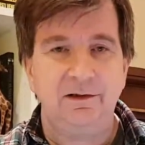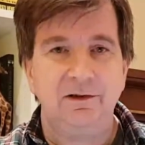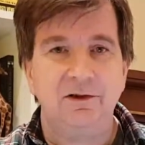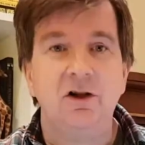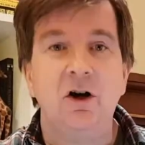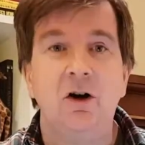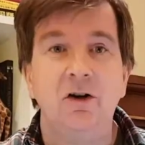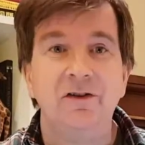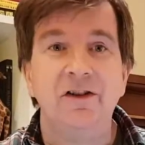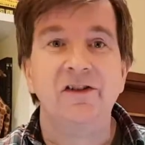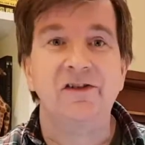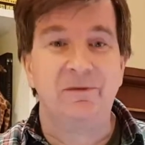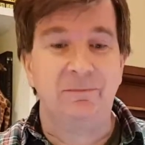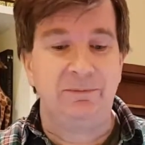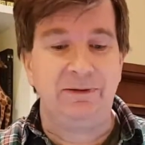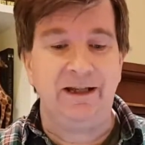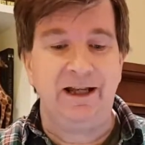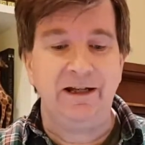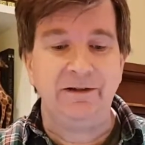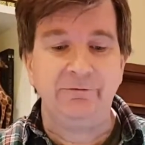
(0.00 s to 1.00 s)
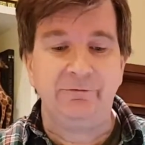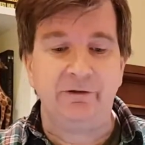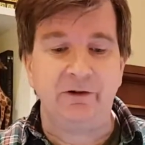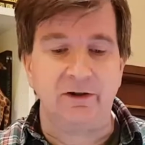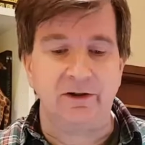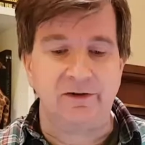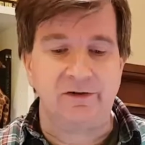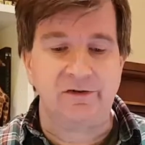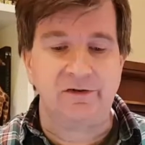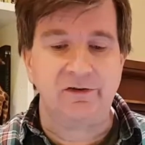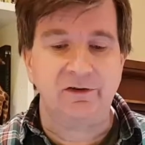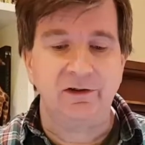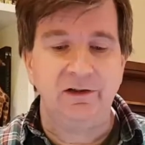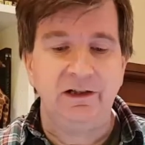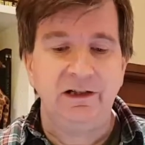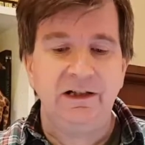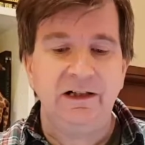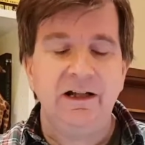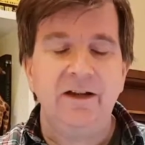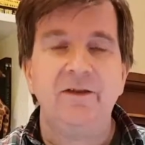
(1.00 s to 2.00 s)
God has a plan for us.
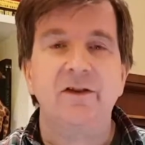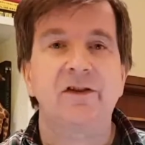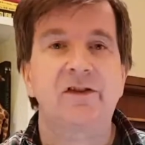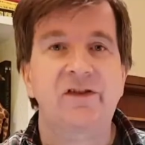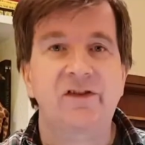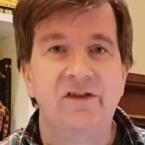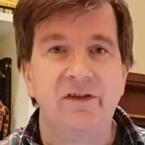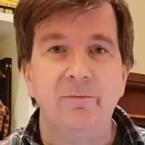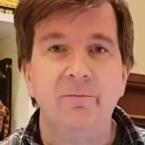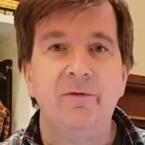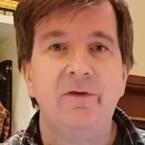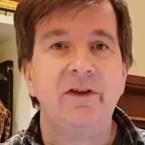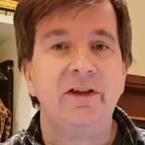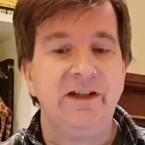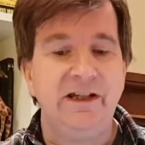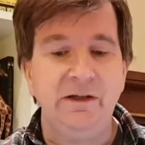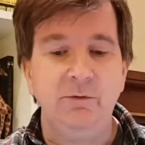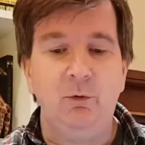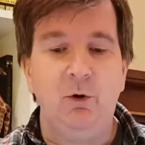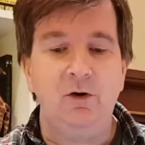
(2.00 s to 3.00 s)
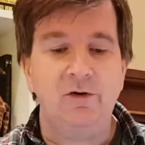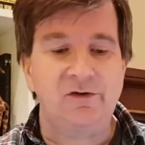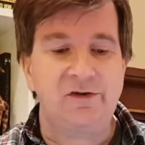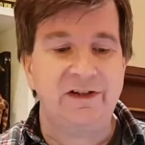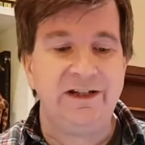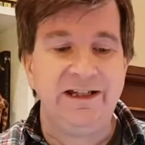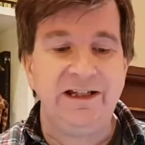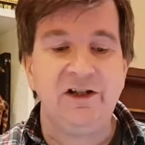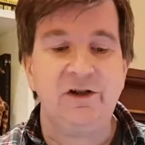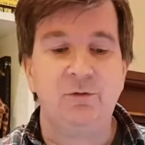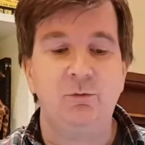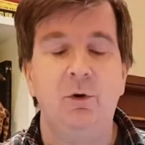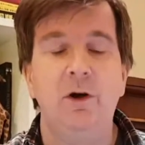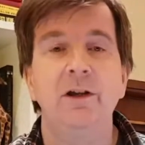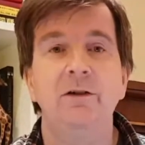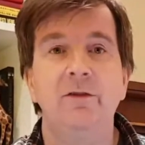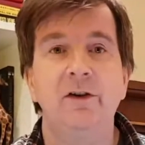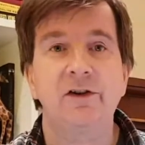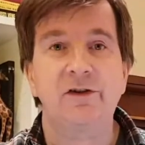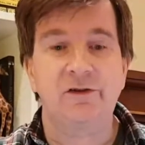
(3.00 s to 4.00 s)
There's something he wants each one
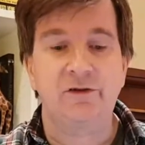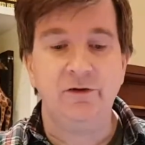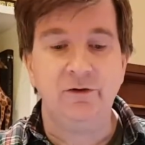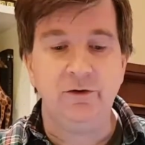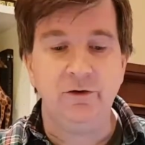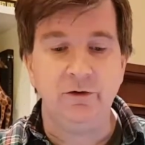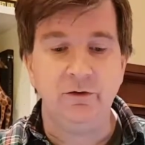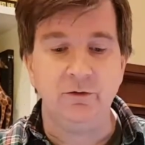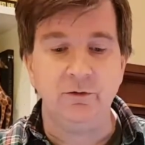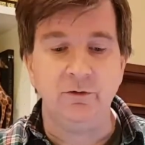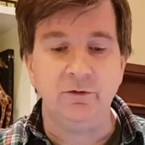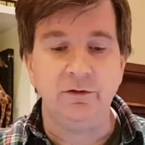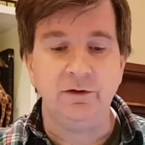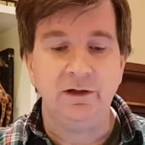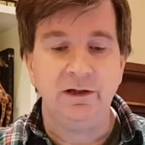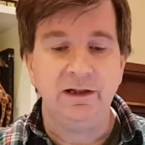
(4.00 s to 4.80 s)
of us to do,